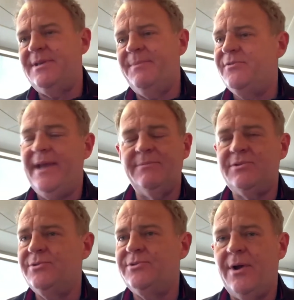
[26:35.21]
Vann, I'm so
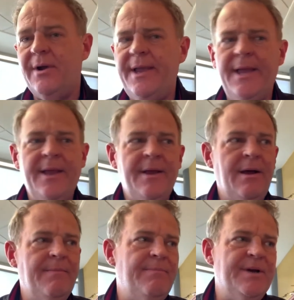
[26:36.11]
sorry,
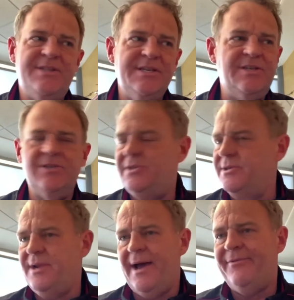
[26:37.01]
but this is
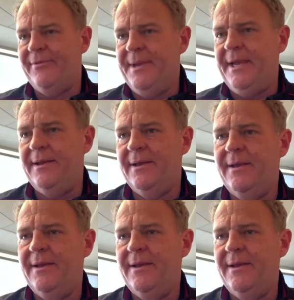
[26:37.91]
just not for me."